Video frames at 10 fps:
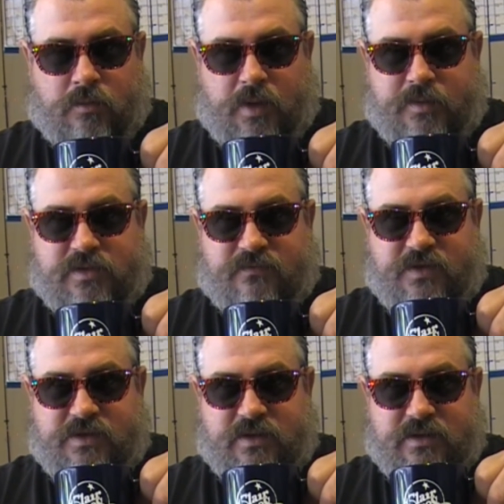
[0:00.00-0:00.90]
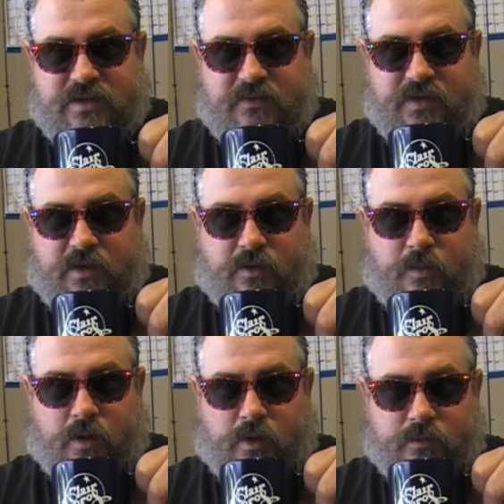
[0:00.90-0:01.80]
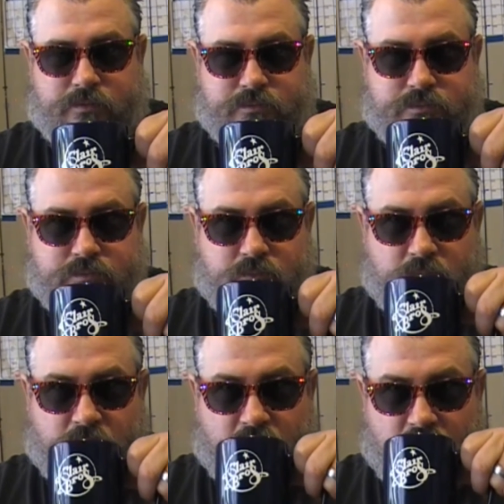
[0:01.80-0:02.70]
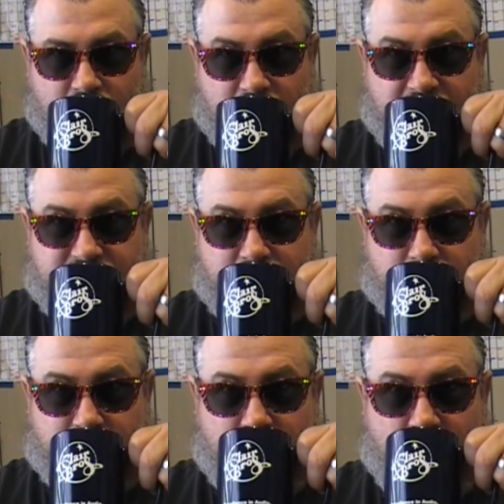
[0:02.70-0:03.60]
maybe some fishing this evening or tomorrow. Have a good one.